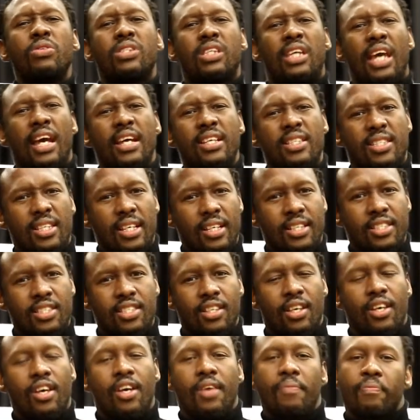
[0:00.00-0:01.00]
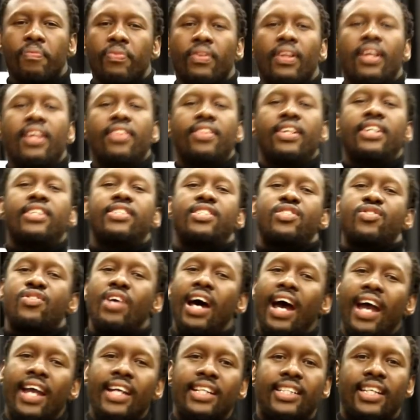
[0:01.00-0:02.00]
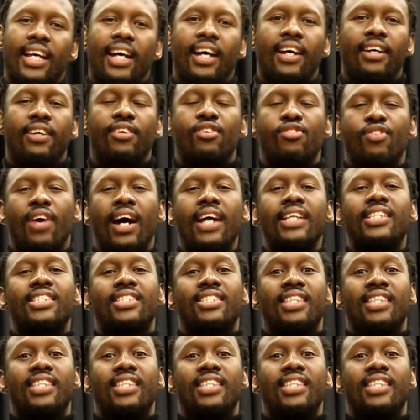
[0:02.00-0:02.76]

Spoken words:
cases, the writer writes